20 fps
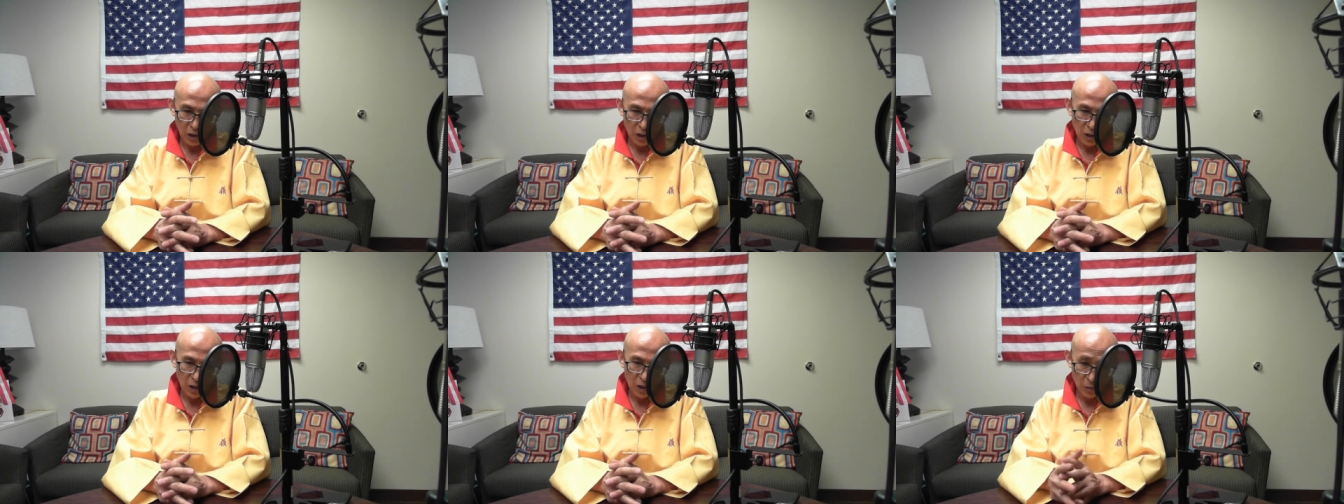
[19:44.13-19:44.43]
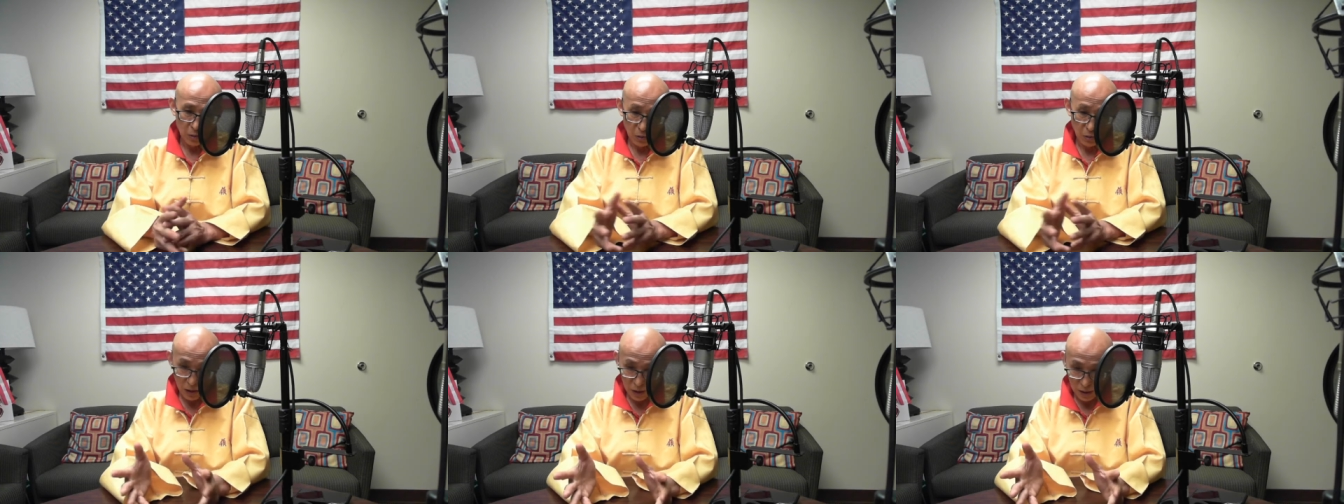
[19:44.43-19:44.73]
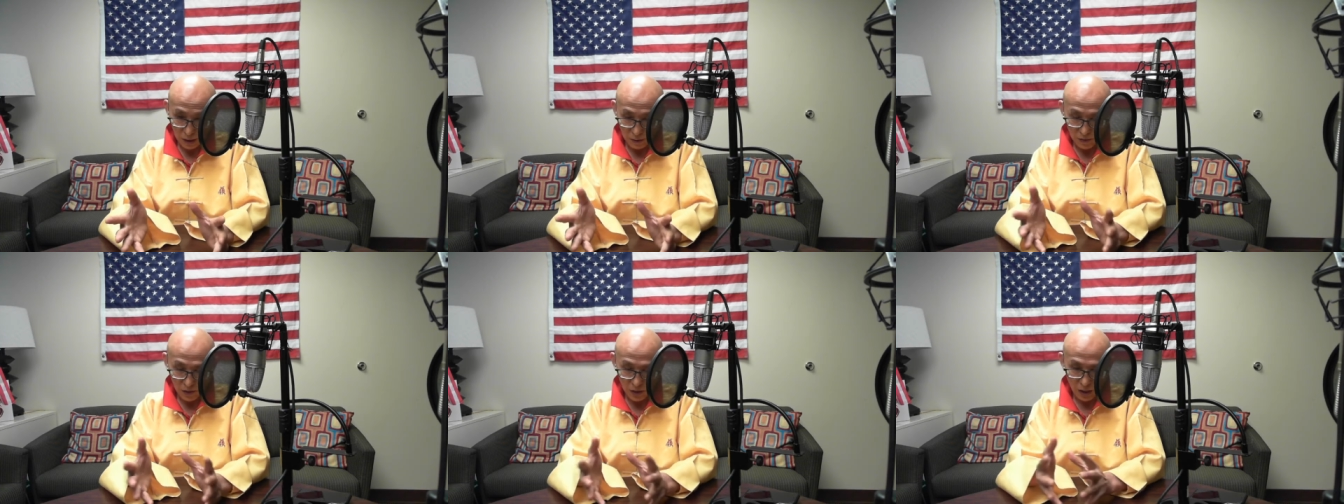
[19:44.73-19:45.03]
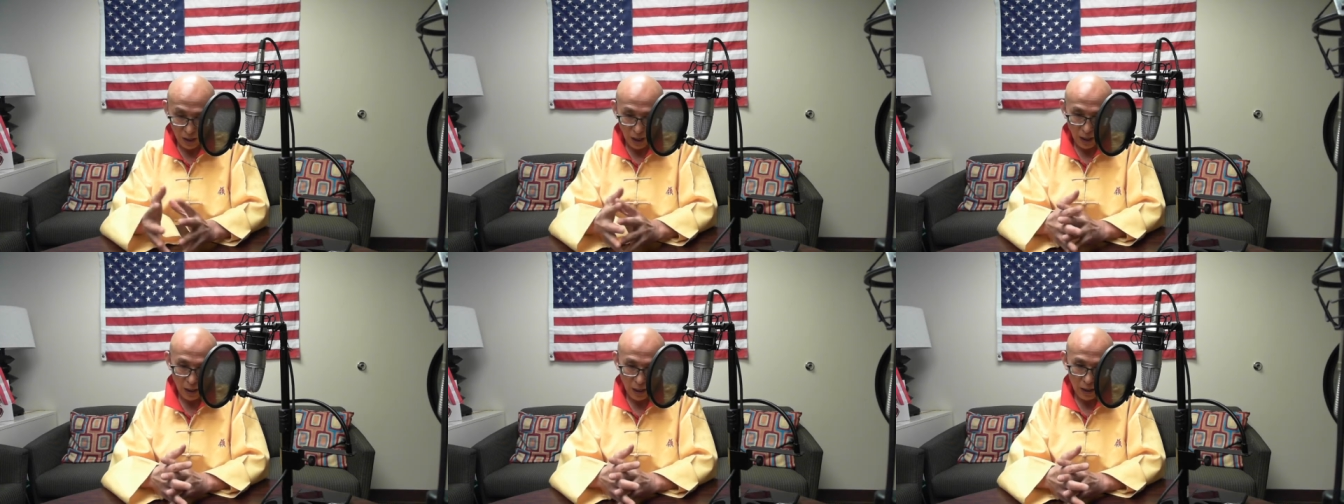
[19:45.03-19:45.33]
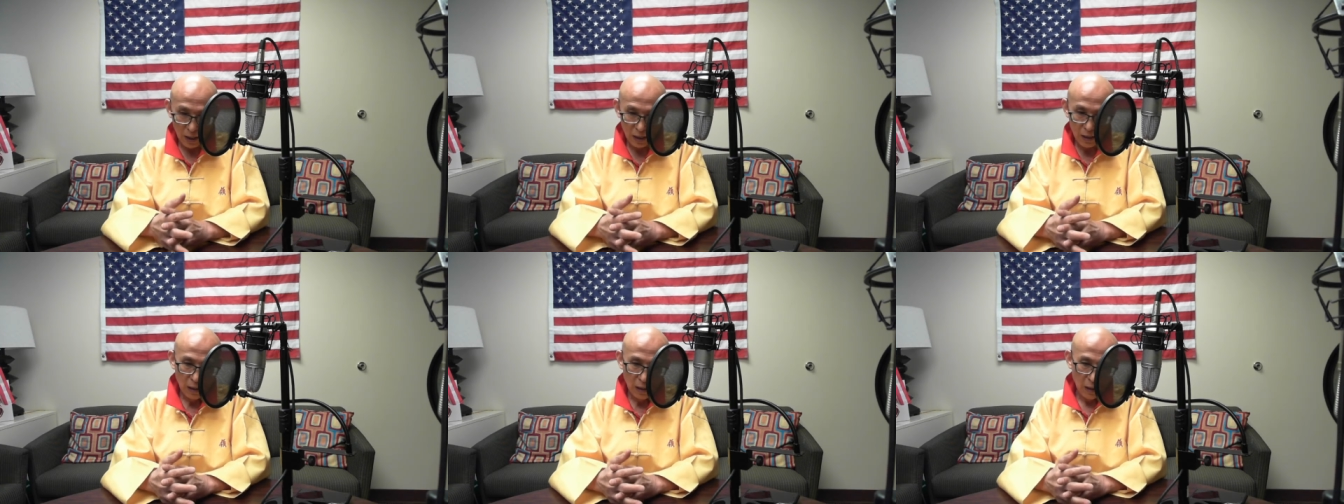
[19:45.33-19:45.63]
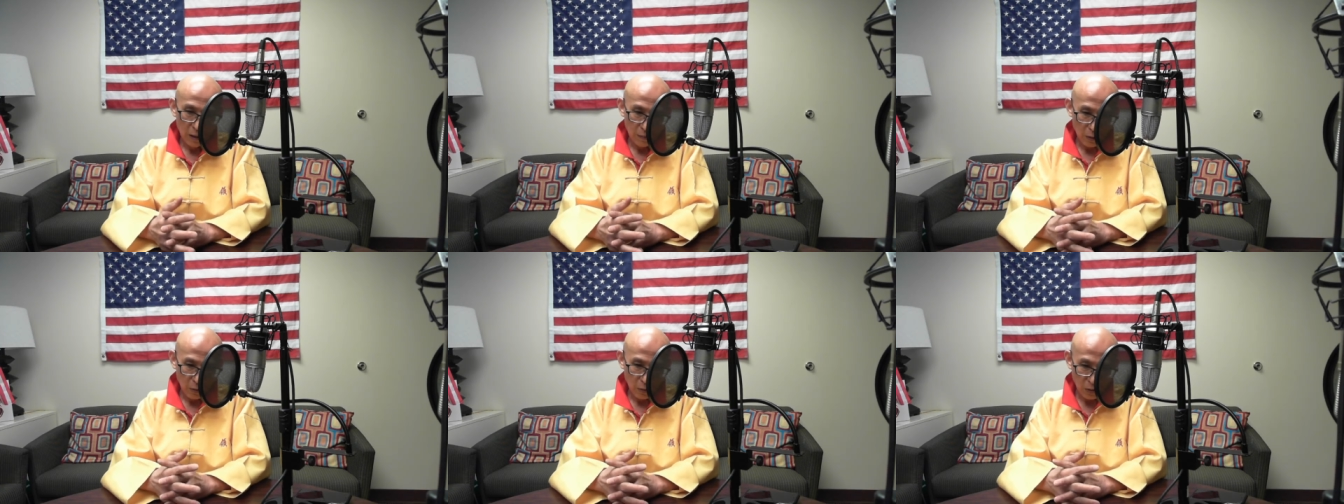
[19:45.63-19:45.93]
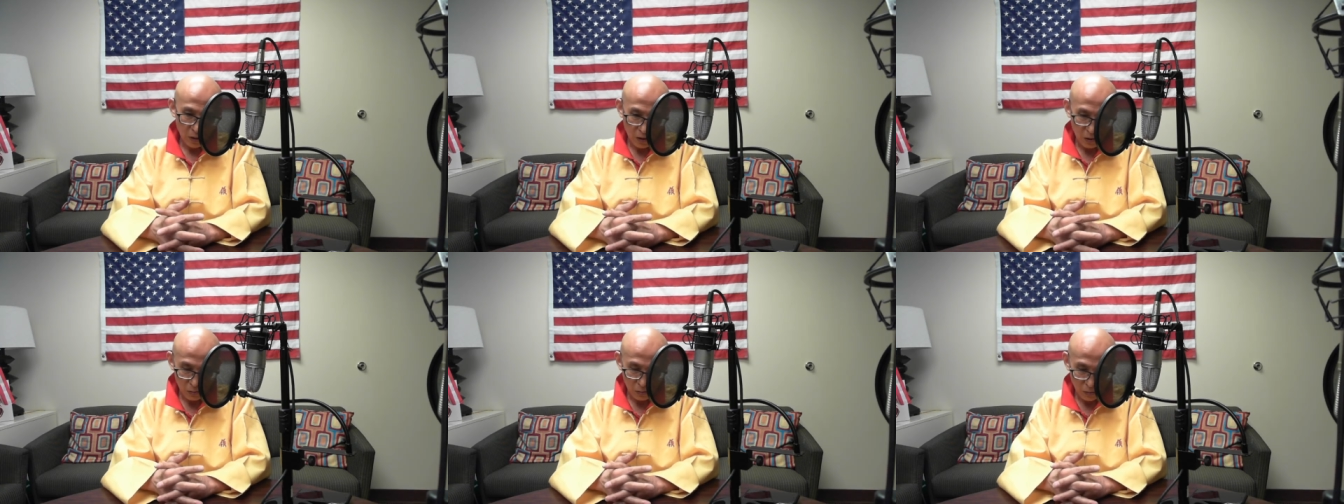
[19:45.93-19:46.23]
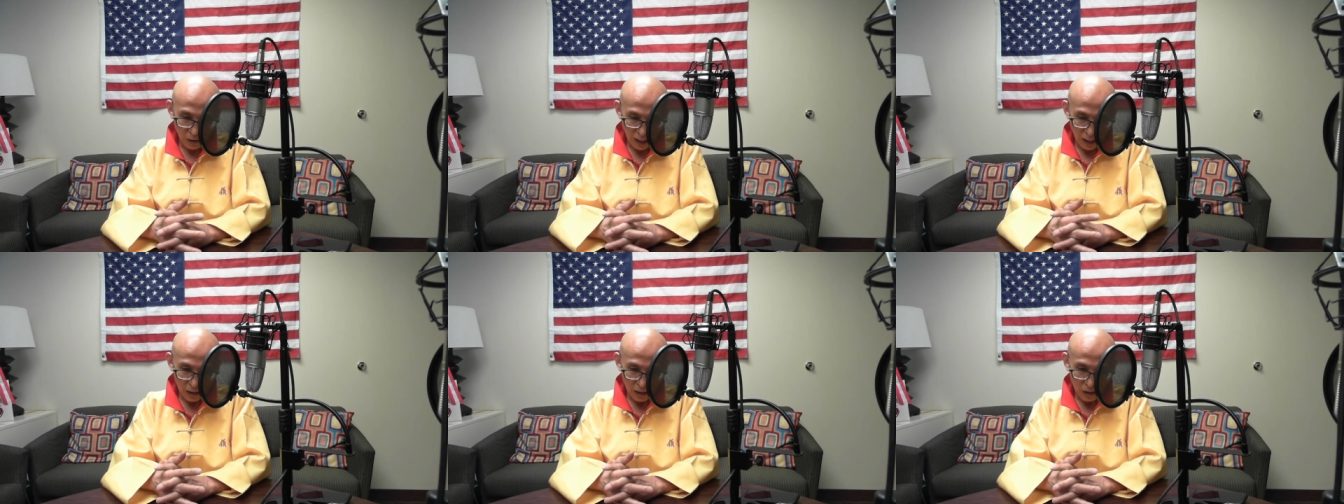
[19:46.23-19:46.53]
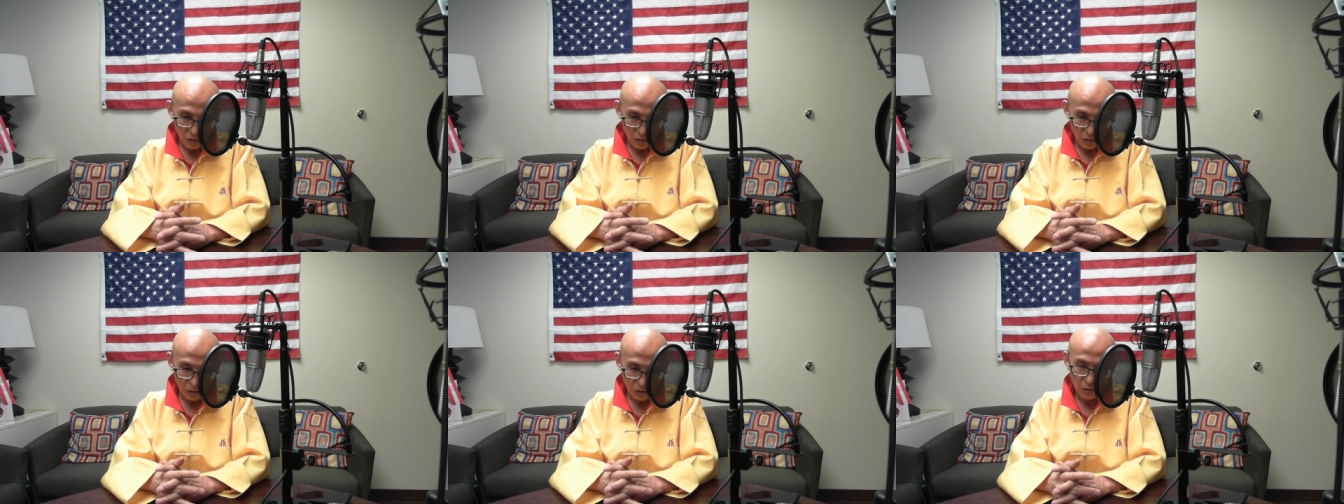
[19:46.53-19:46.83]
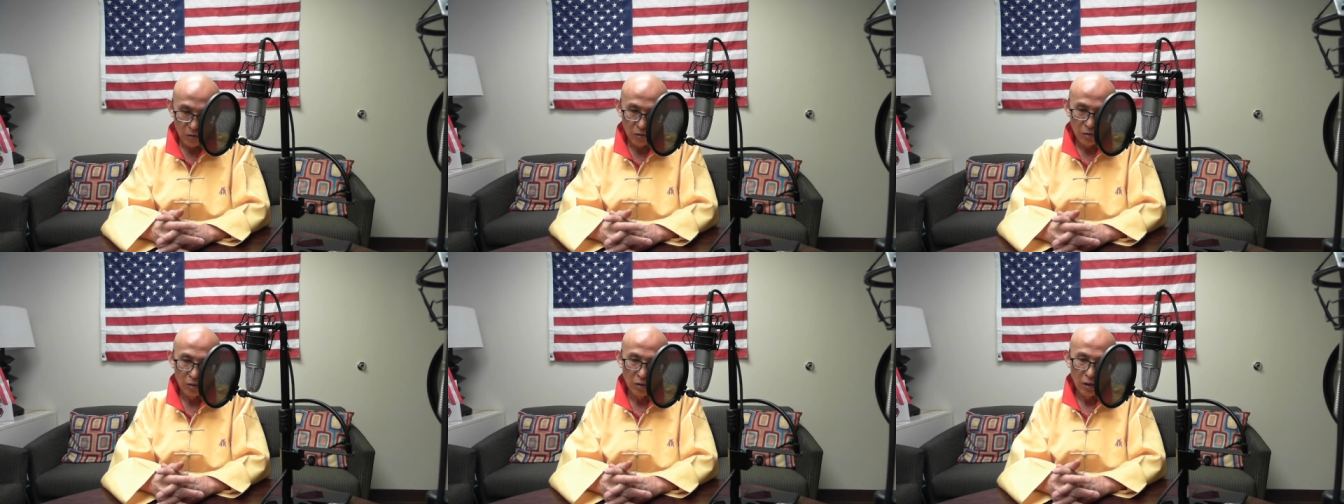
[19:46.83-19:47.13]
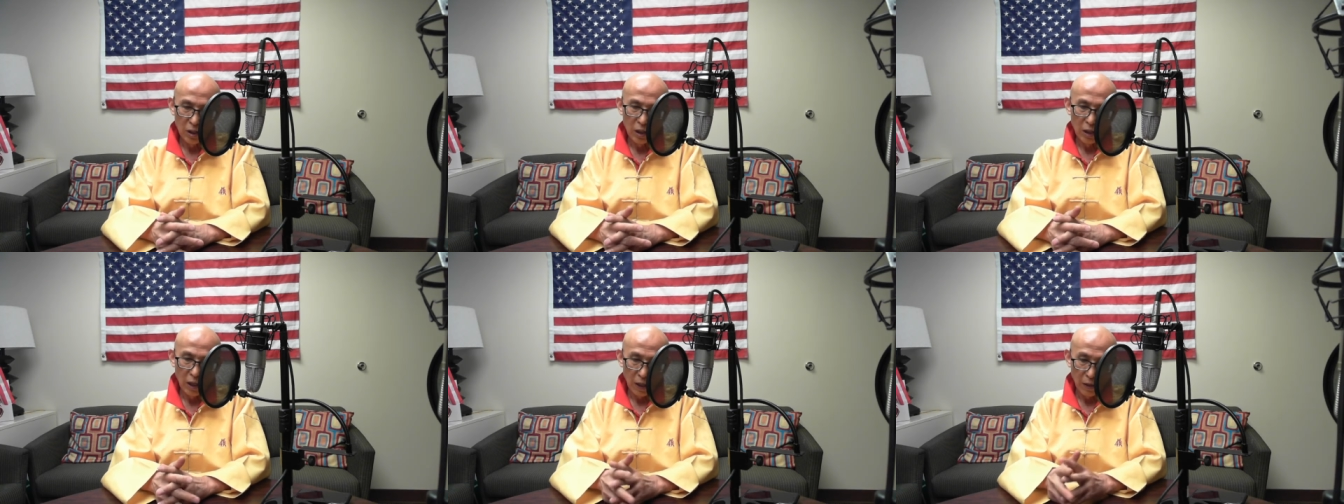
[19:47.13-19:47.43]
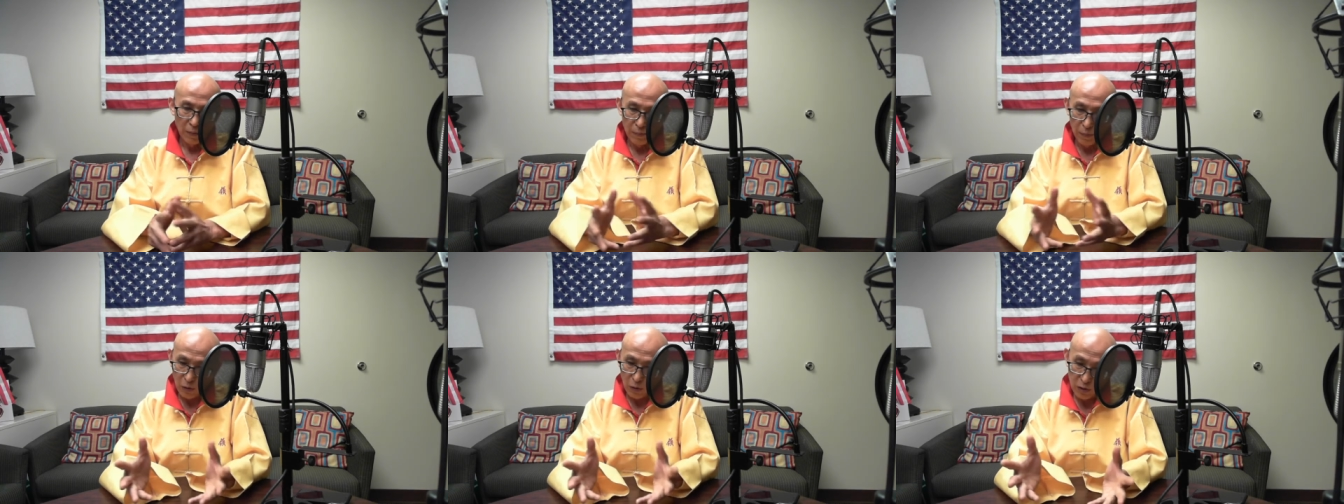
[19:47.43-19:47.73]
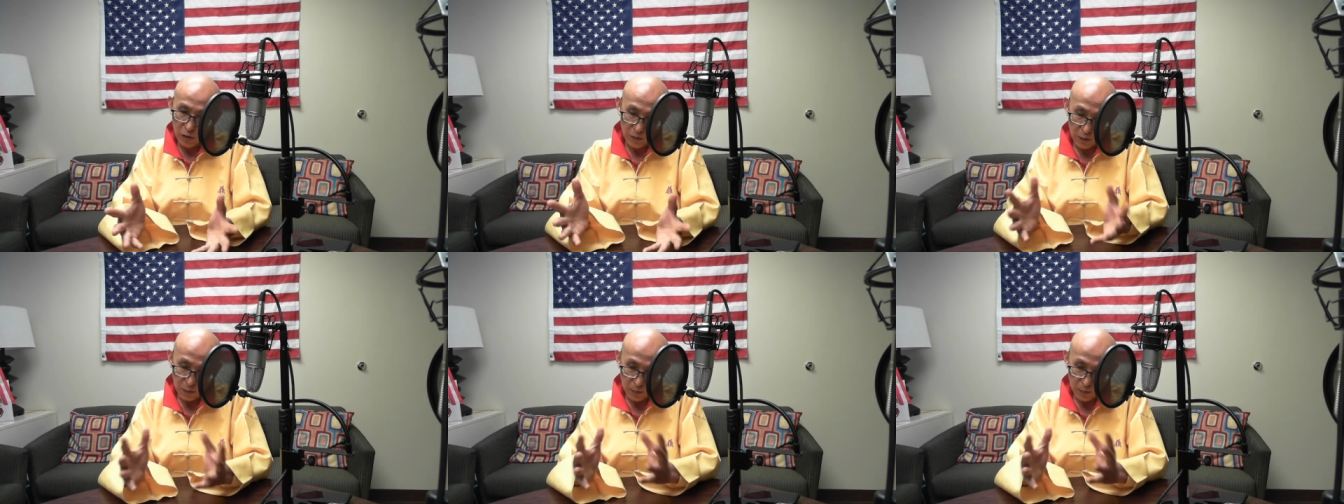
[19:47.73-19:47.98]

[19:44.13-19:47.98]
She was 79, Burr was 82. And both of them